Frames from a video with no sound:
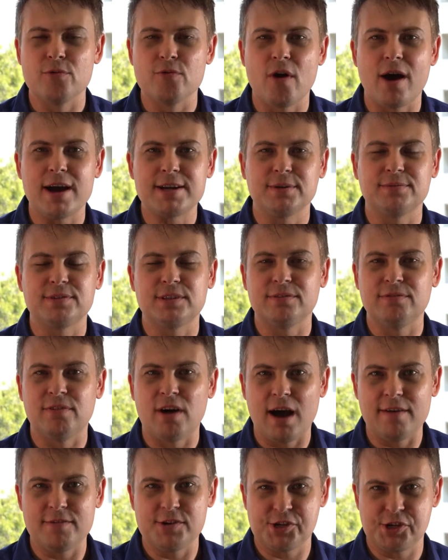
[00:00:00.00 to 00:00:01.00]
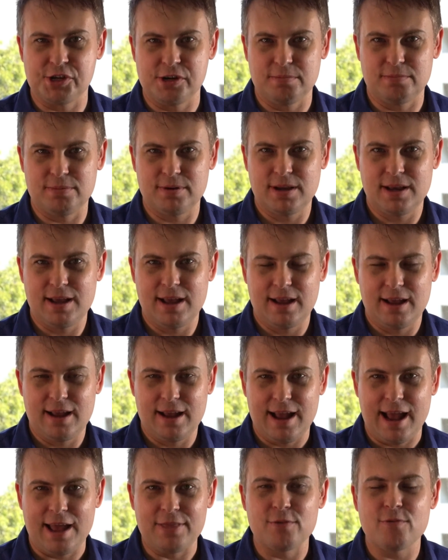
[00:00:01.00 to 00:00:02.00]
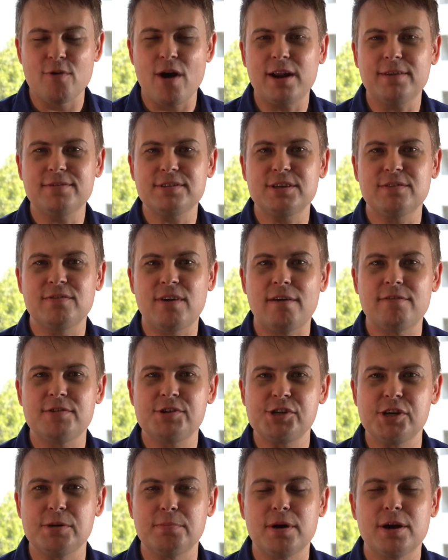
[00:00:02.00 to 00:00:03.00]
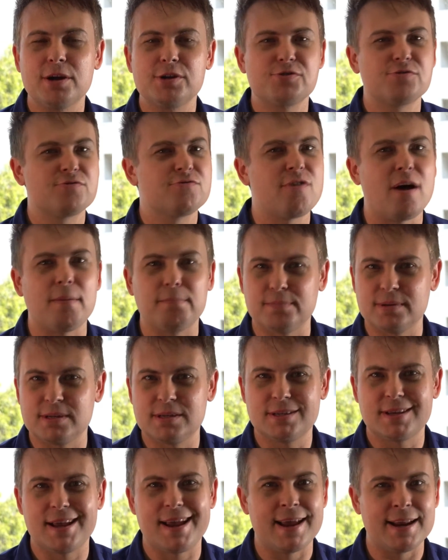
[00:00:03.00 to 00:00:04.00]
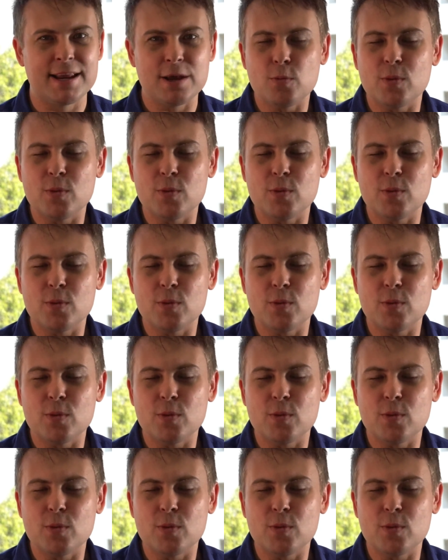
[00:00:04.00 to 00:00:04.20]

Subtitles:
right of survivorship. And the right of survivorship trumps any